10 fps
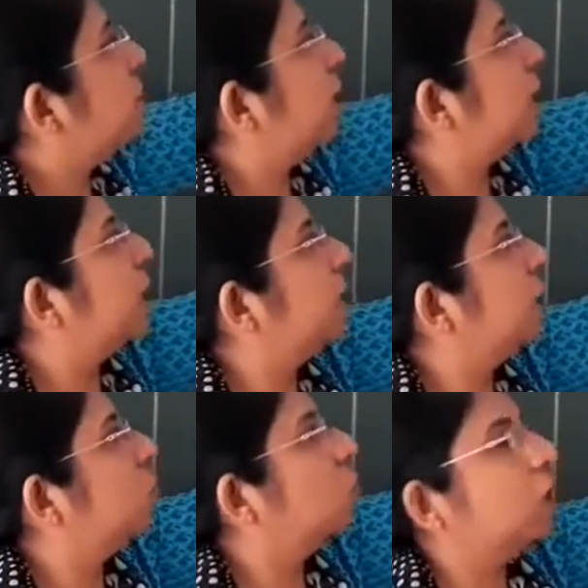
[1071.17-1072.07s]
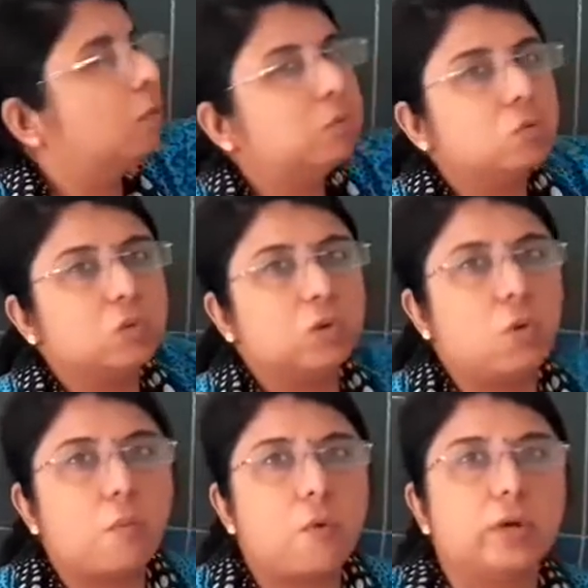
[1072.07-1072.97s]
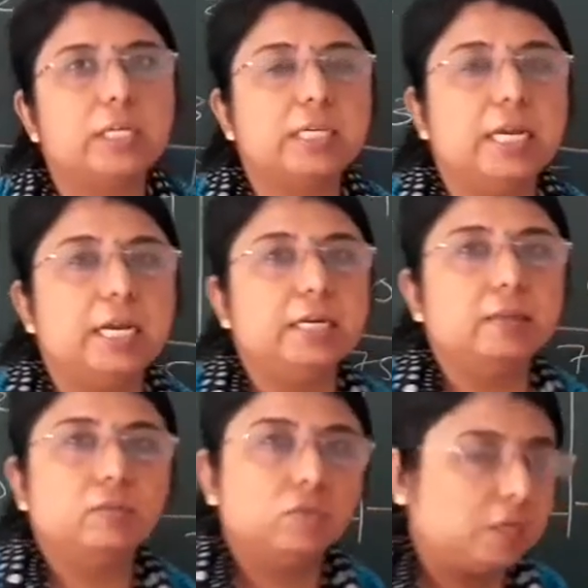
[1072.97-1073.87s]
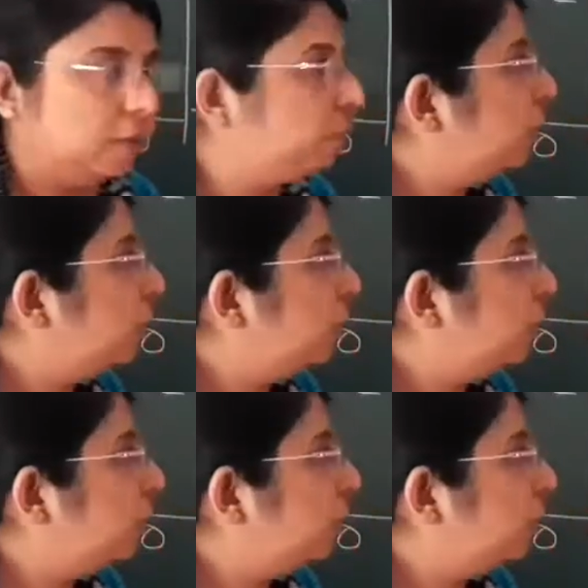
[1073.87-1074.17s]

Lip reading: by 90 it would come to 0.83.